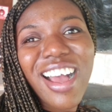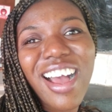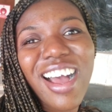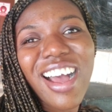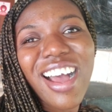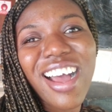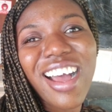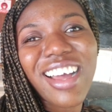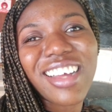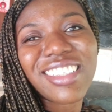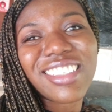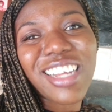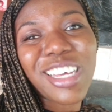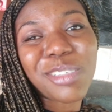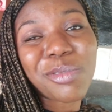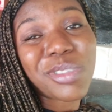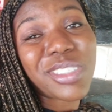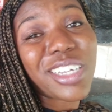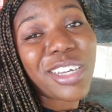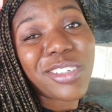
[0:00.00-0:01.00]
and
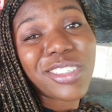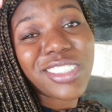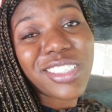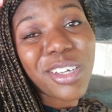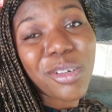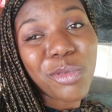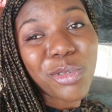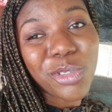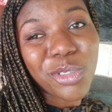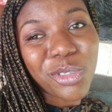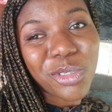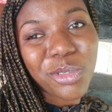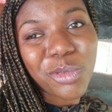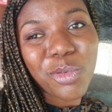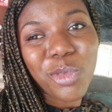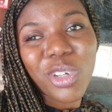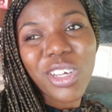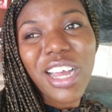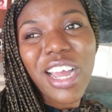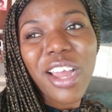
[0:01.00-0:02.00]
that's what I wasn't able to,
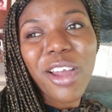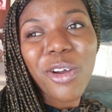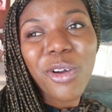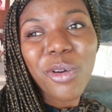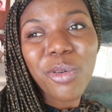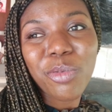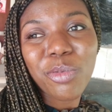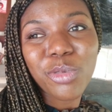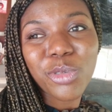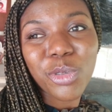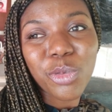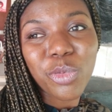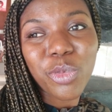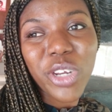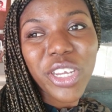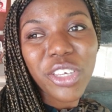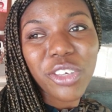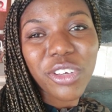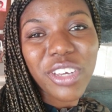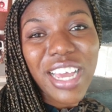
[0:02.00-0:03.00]
but I hope to
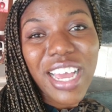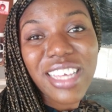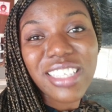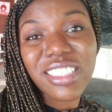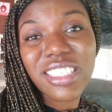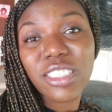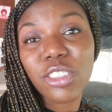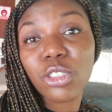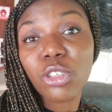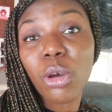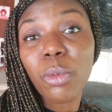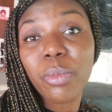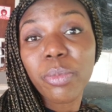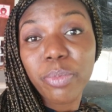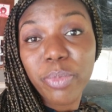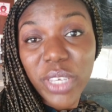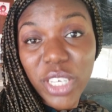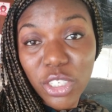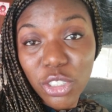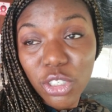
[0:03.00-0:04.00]
bring you guys some
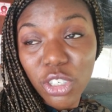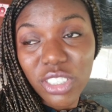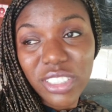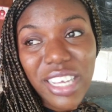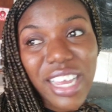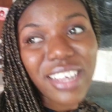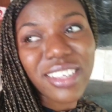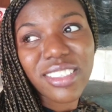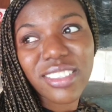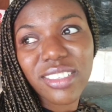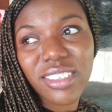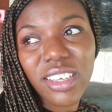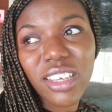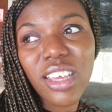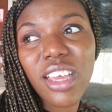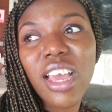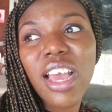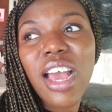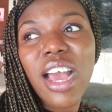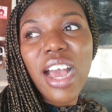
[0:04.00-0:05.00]
pictures I
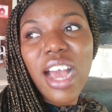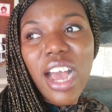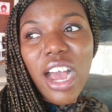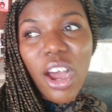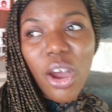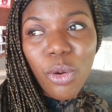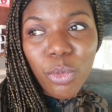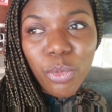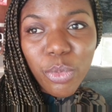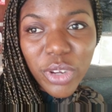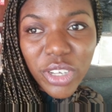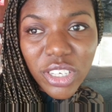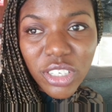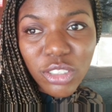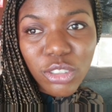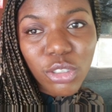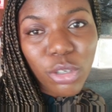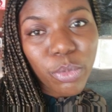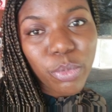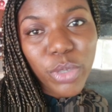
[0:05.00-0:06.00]
see. I'll bring
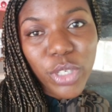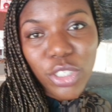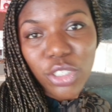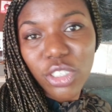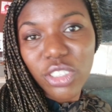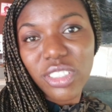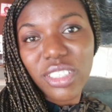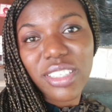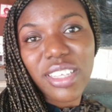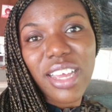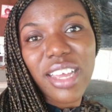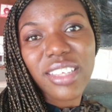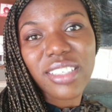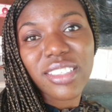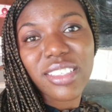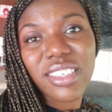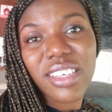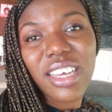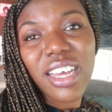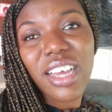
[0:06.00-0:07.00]
in some pictures that I
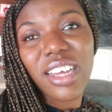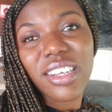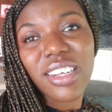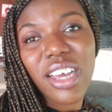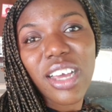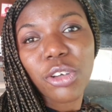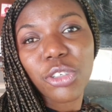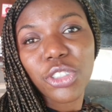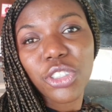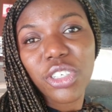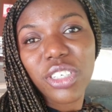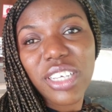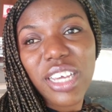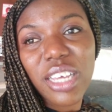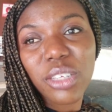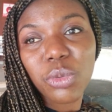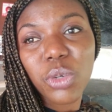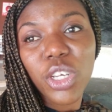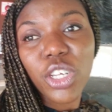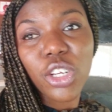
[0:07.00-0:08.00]
see, and I'll show you
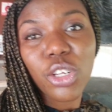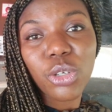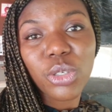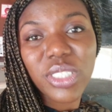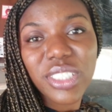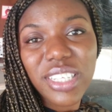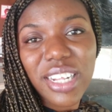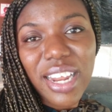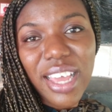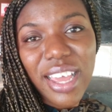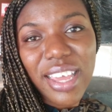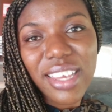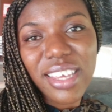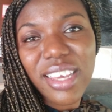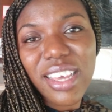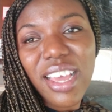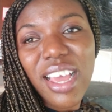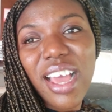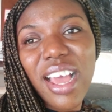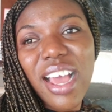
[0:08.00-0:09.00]
guys what it looks
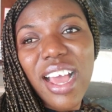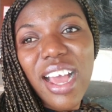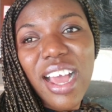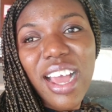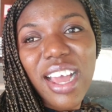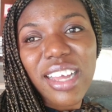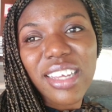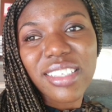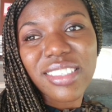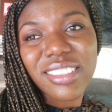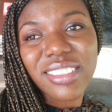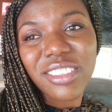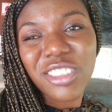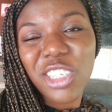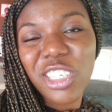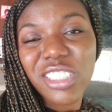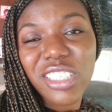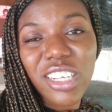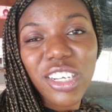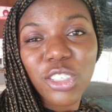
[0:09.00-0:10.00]
like, and
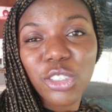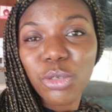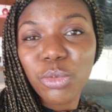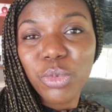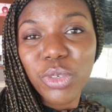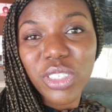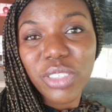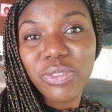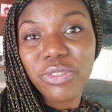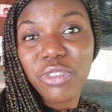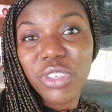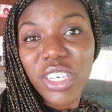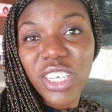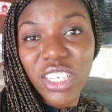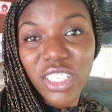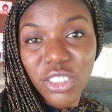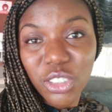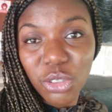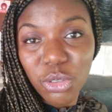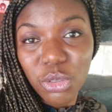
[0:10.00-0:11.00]
just a little bit
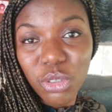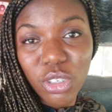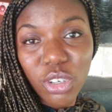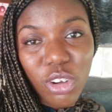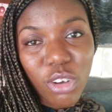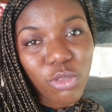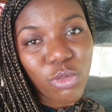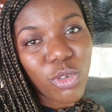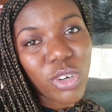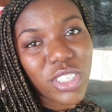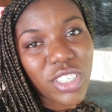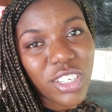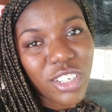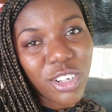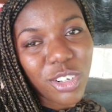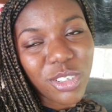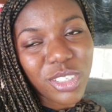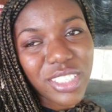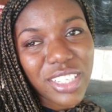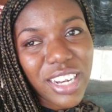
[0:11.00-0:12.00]
history of what it
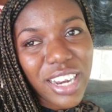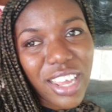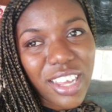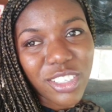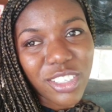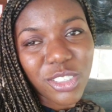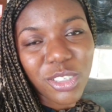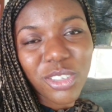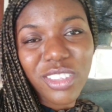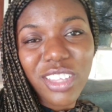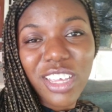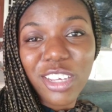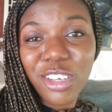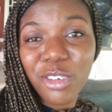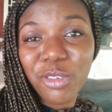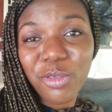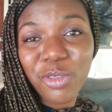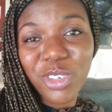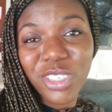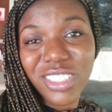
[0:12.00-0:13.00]
looked like. So thank you
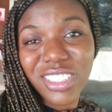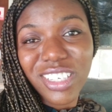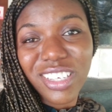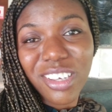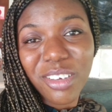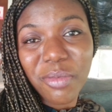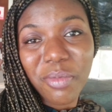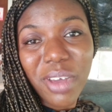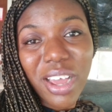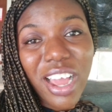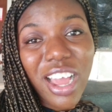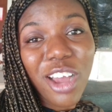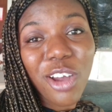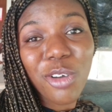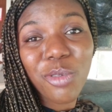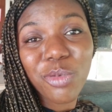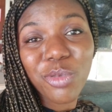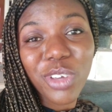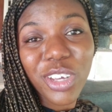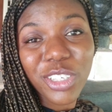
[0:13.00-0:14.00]
for sticking by. I
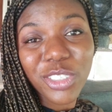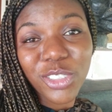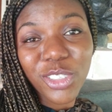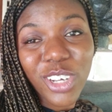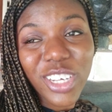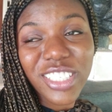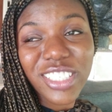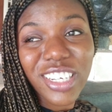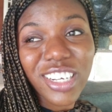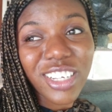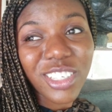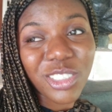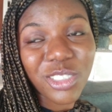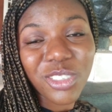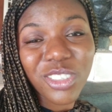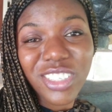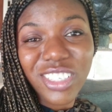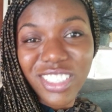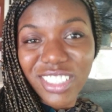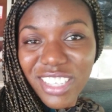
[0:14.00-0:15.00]
hope you enjoyed the little
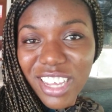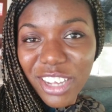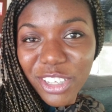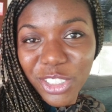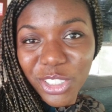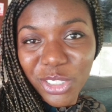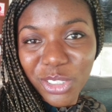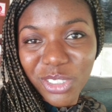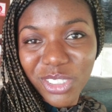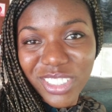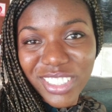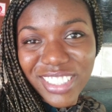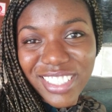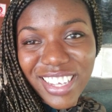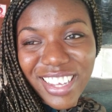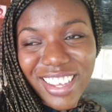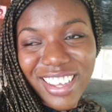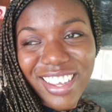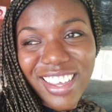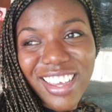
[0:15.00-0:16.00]
thing I showed
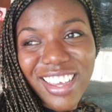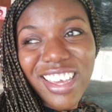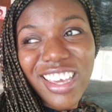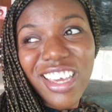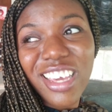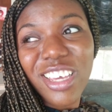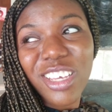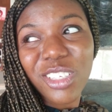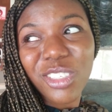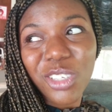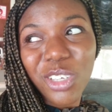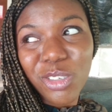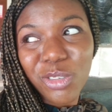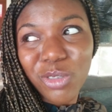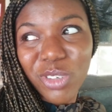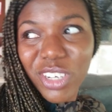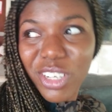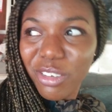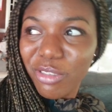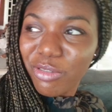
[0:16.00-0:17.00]
today. It was
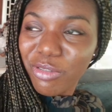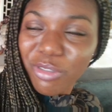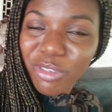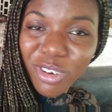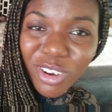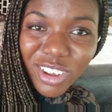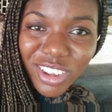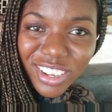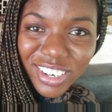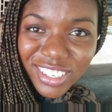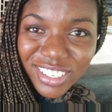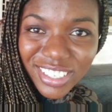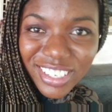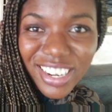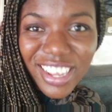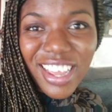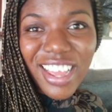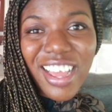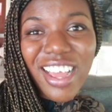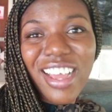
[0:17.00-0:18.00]
really
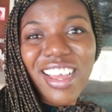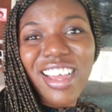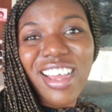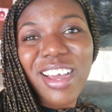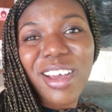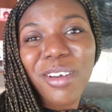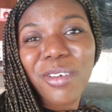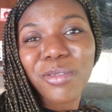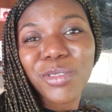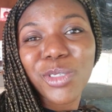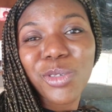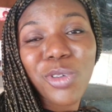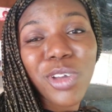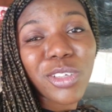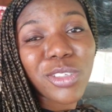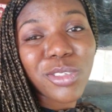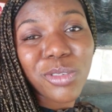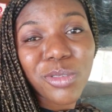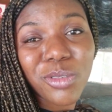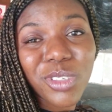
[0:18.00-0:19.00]
fun. Do well
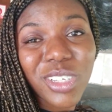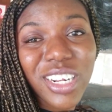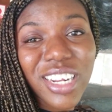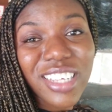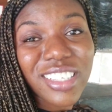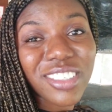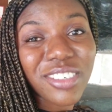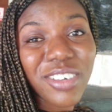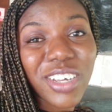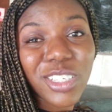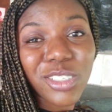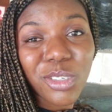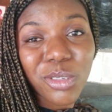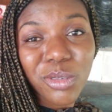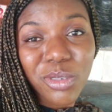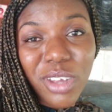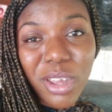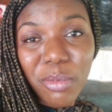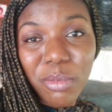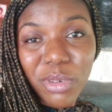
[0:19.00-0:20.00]
to click the red
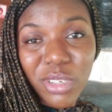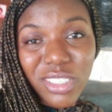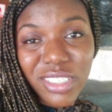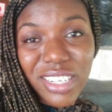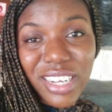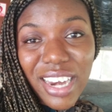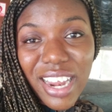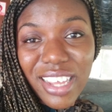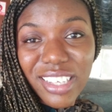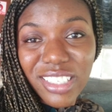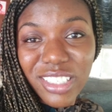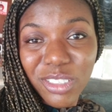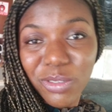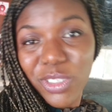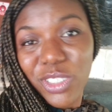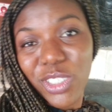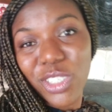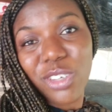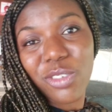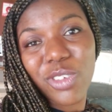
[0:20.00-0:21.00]
subscribe button, like this
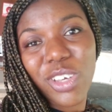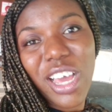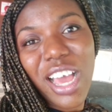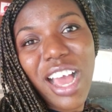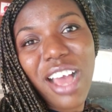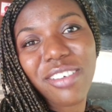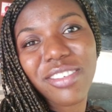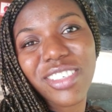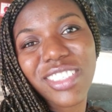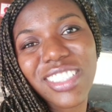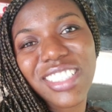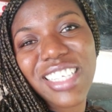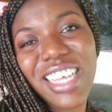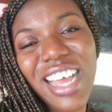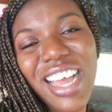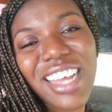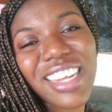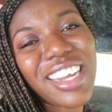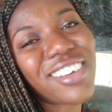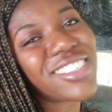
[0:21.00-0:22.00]
video if you haven't,
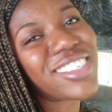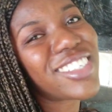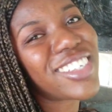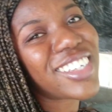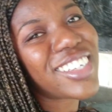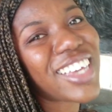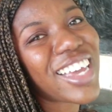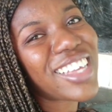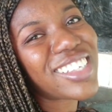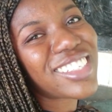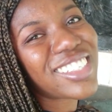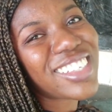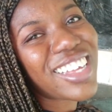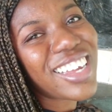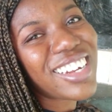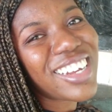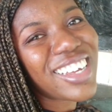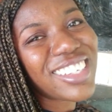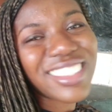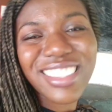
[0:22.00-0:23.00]
and I'll see you guys in our
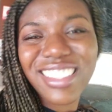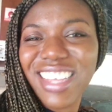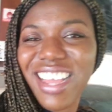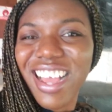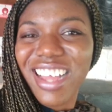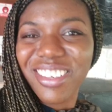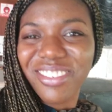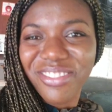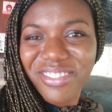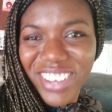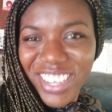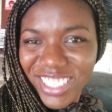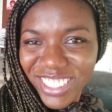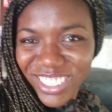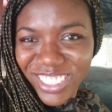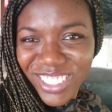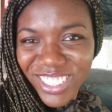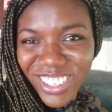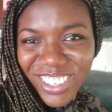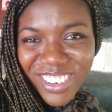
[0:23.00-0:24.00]
next
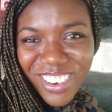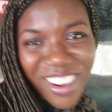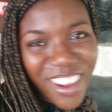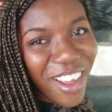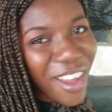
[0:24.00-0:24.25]
adventure.